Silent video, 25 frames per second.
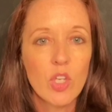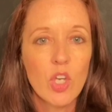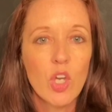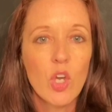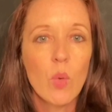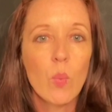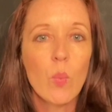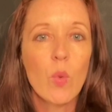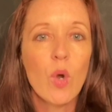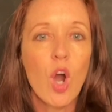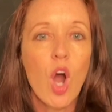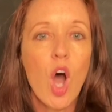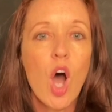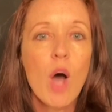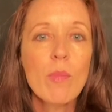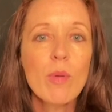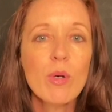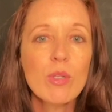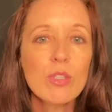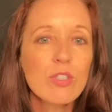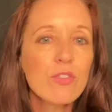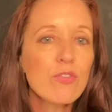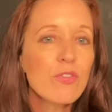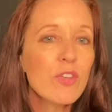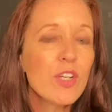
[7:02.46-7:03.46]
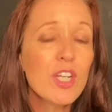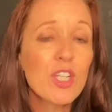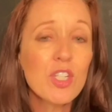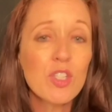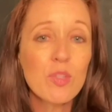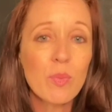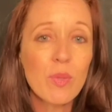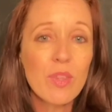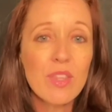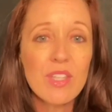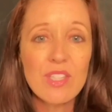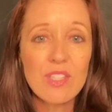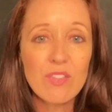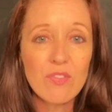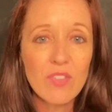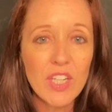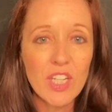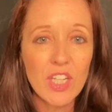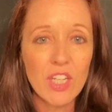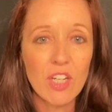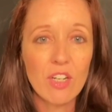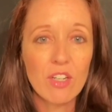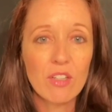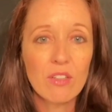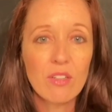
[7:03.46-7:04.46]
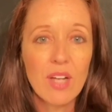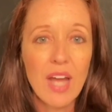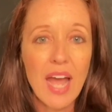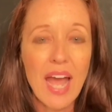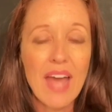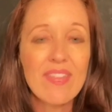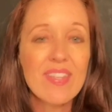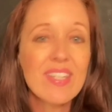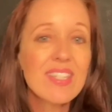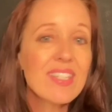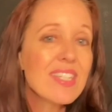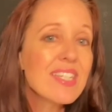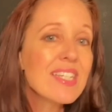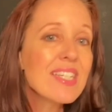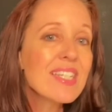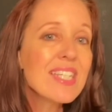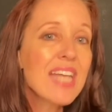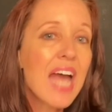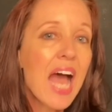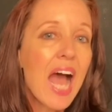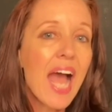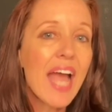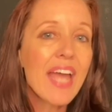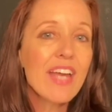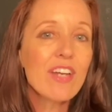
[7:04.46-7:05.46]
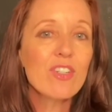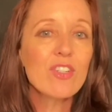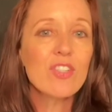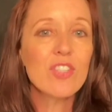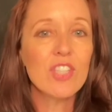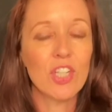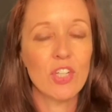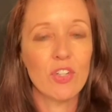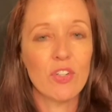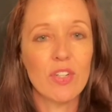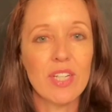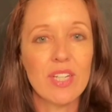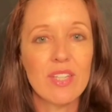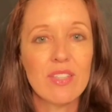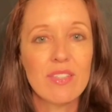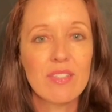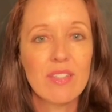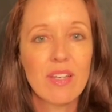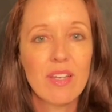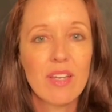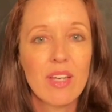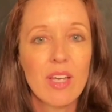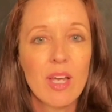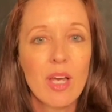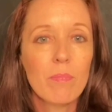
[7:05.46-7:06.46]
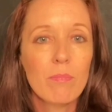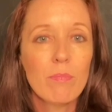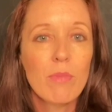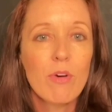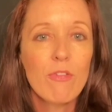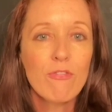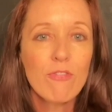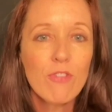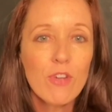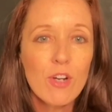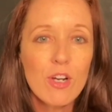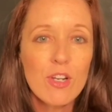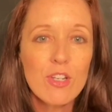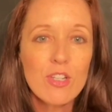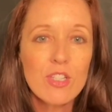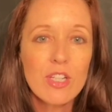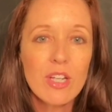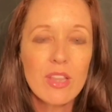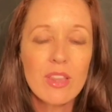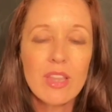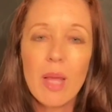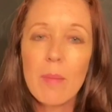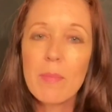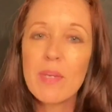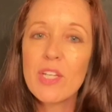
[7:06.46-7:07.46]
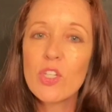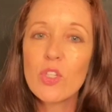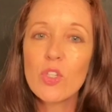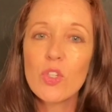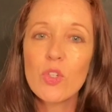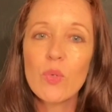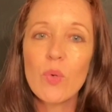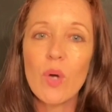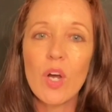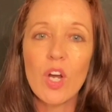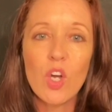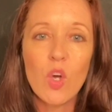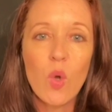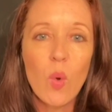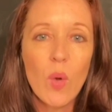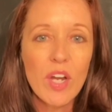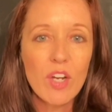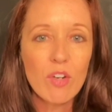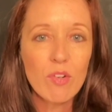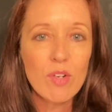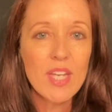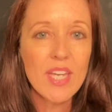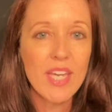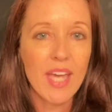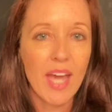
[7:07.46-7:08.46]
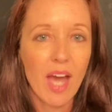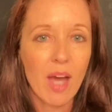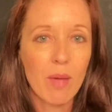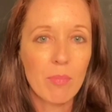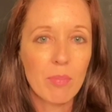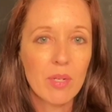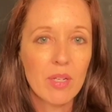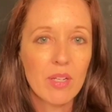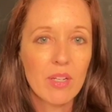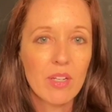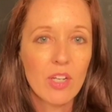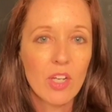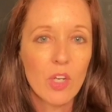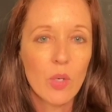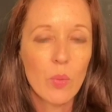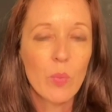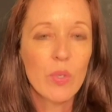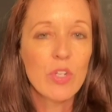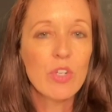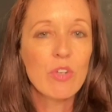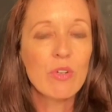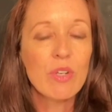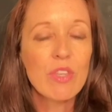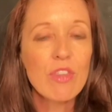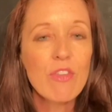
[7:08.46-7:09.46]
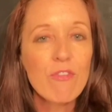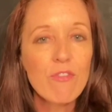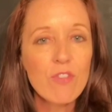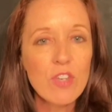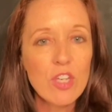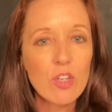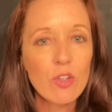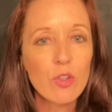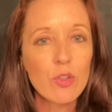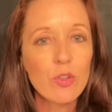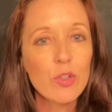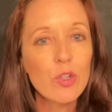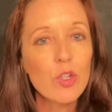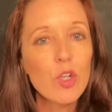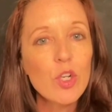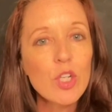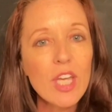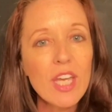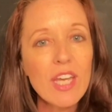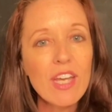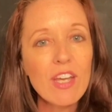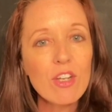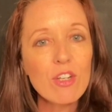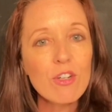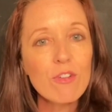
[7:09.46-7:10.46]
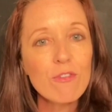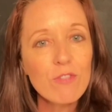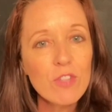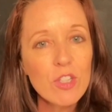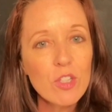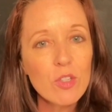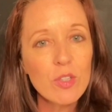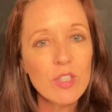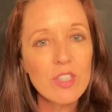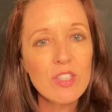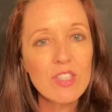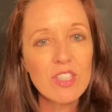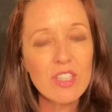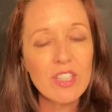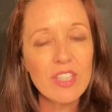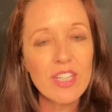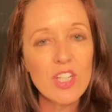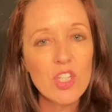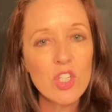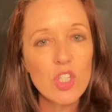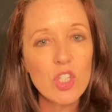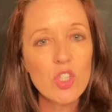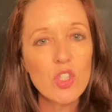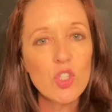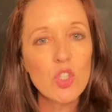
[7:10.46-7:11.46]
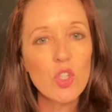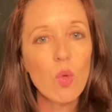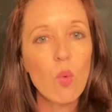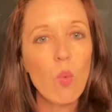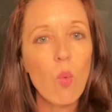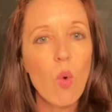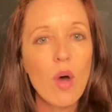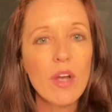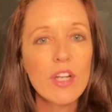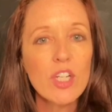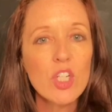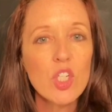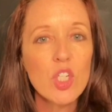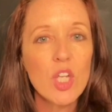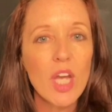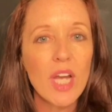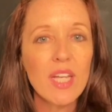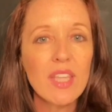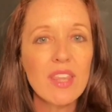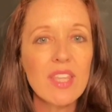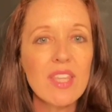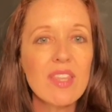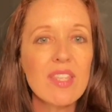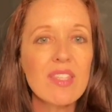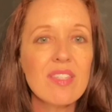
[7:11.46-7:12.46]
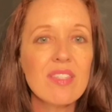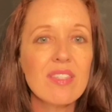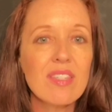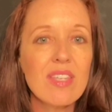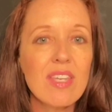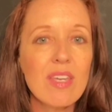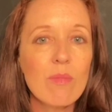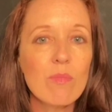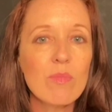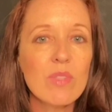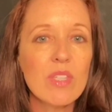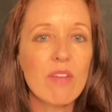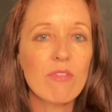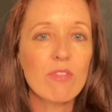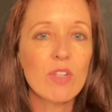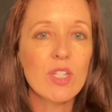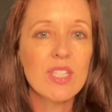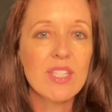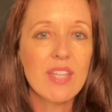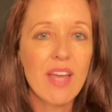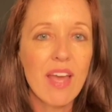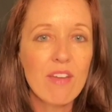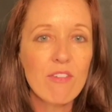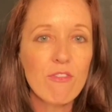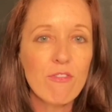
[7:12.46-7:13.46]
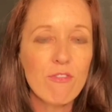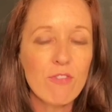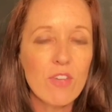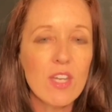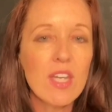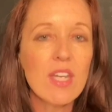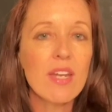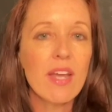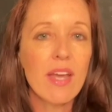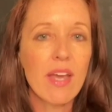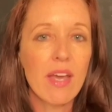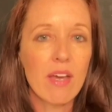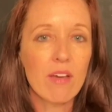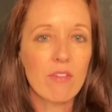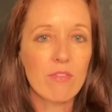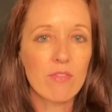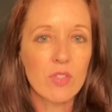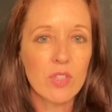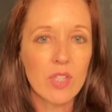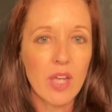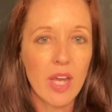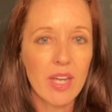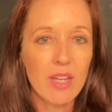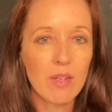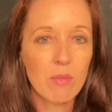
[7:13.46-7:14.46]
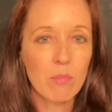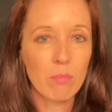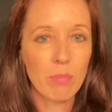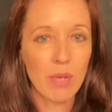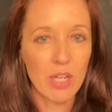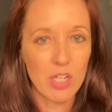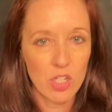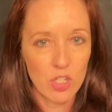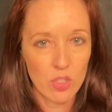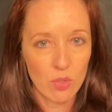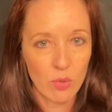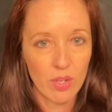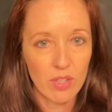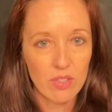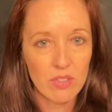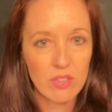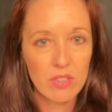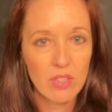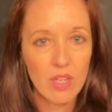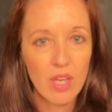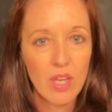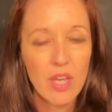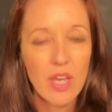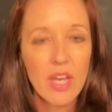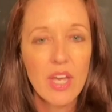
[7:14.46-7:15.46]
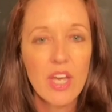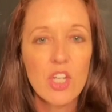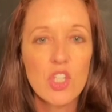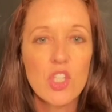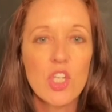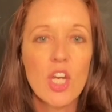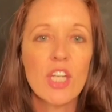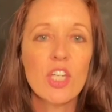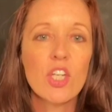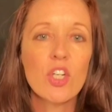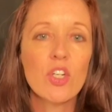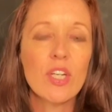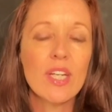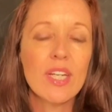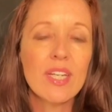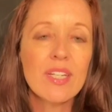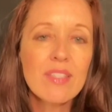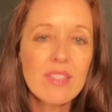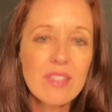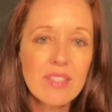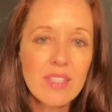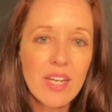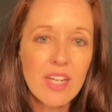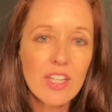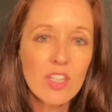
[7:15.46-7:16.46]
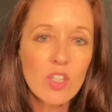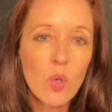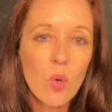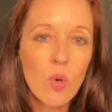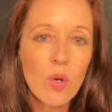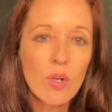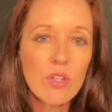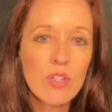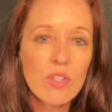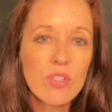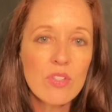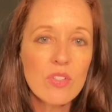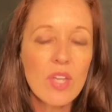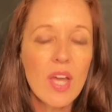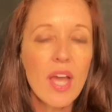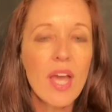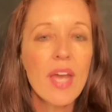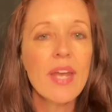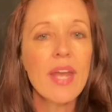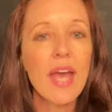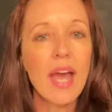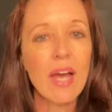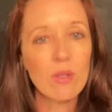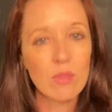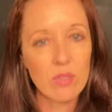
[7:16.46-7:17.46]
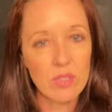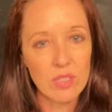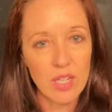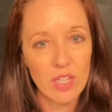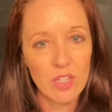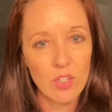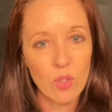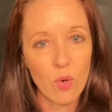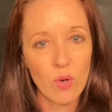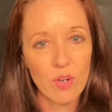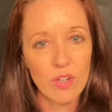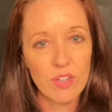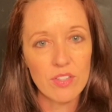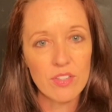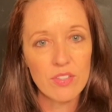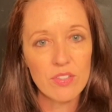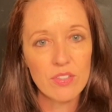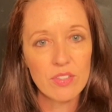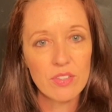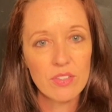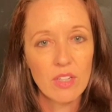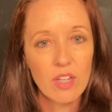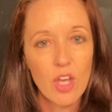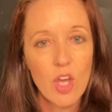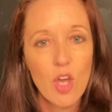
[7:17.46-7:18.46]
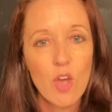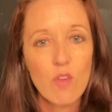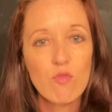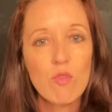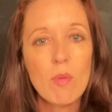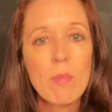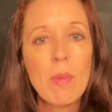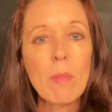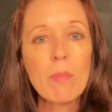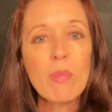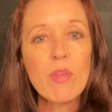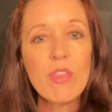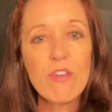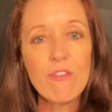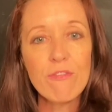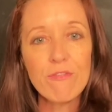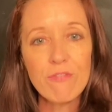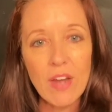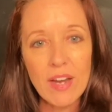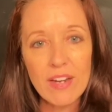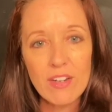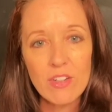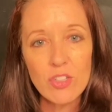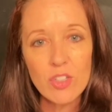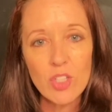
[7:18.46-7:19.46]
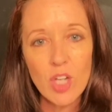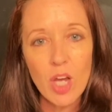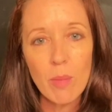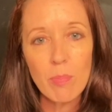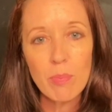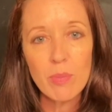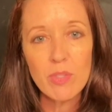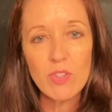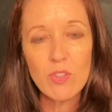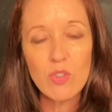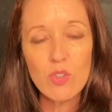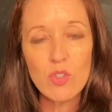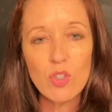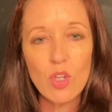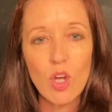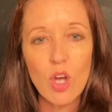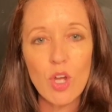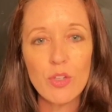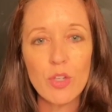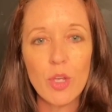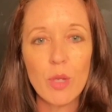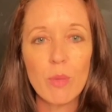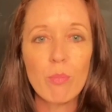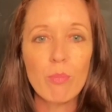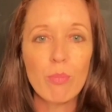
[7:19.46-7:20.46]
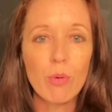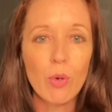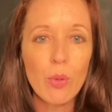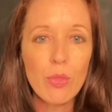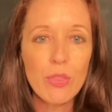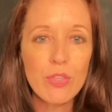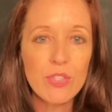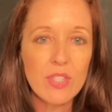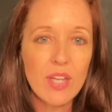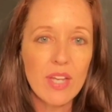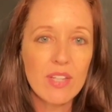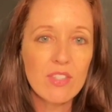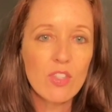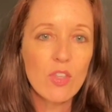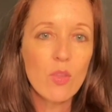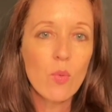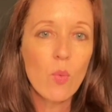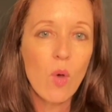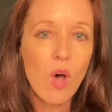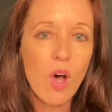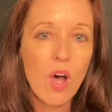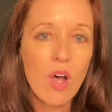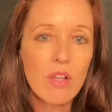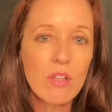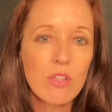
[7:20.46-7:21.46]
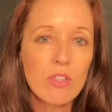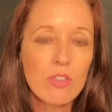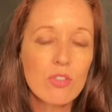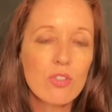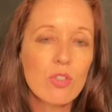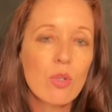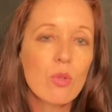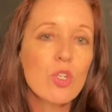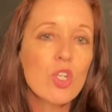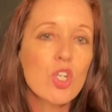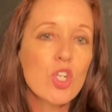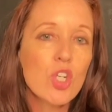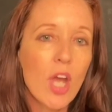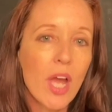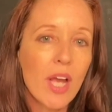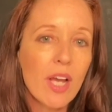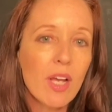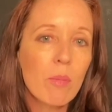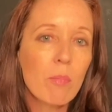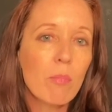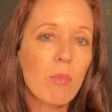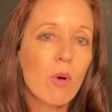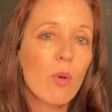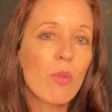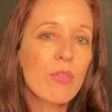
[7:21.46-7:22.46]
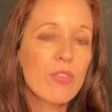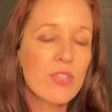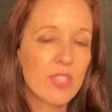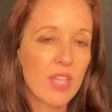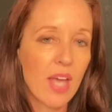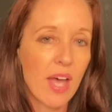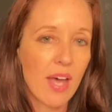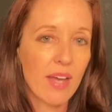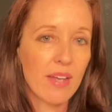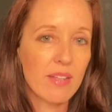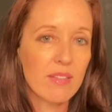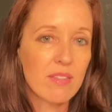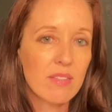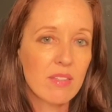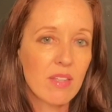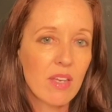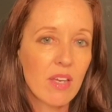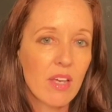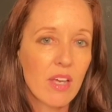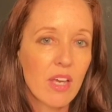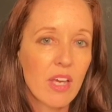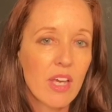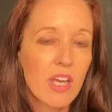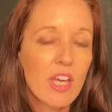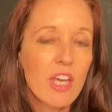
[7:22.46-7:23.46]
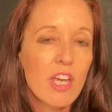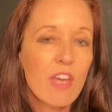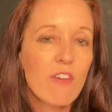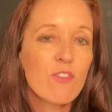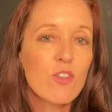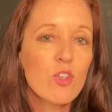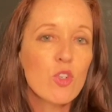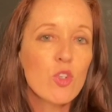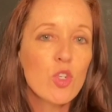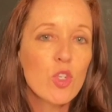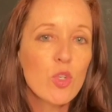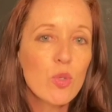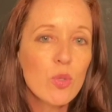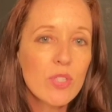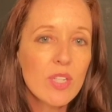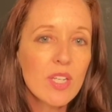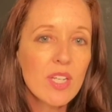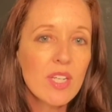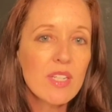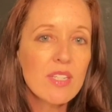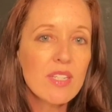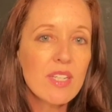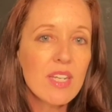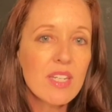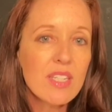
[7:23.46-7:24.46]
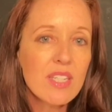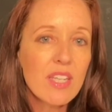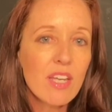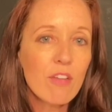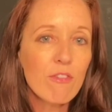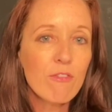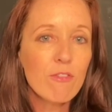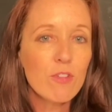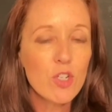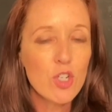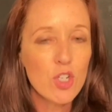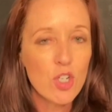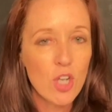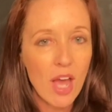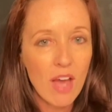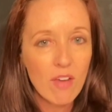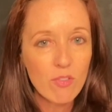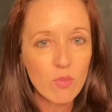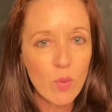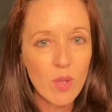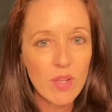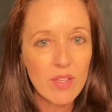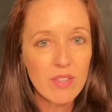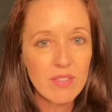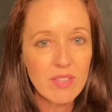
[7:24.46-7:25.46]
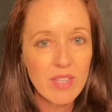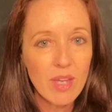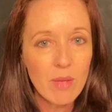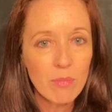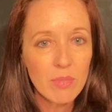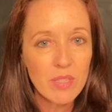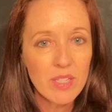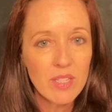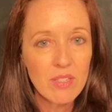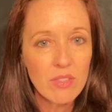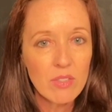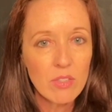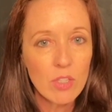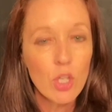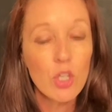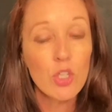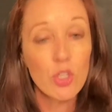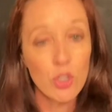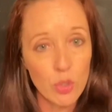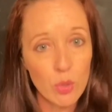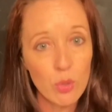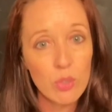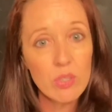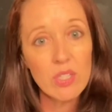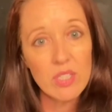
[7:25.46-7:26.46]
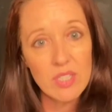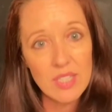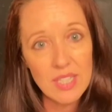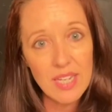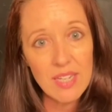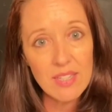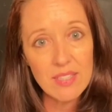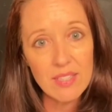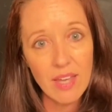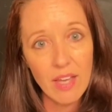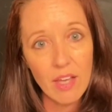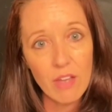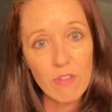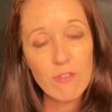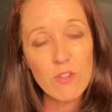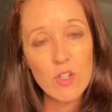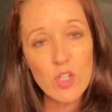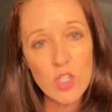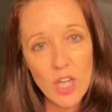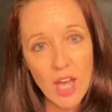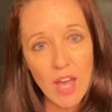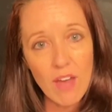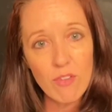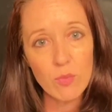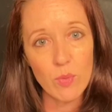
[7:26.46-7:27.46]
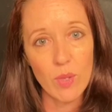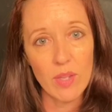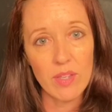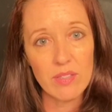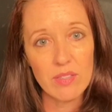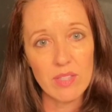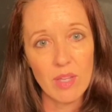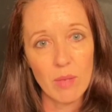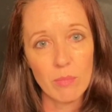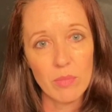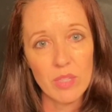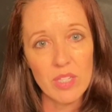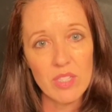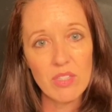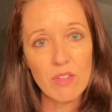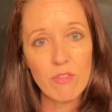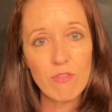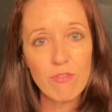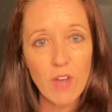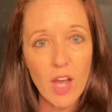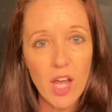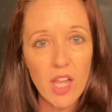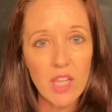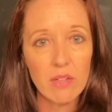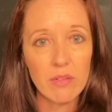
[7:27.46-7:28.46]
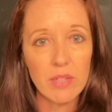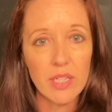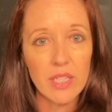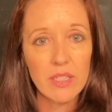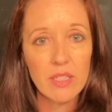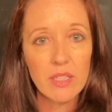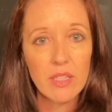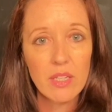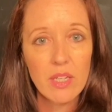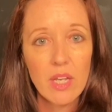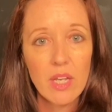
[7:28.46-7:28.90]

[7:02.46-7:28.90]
We're almost finished with this video and this entire series. But first, let me do a quick recap. When you're in the field looking at your field installations, you'll want to check that the seams every 10 feet have tight butt joints. Check your inside corners and outside corners. Remember that Firestop is installed on both sides of the wall, so check both sides. If you're using a detail for shaft wall assemblies, use a detail for shaft wall assemblies and follow it.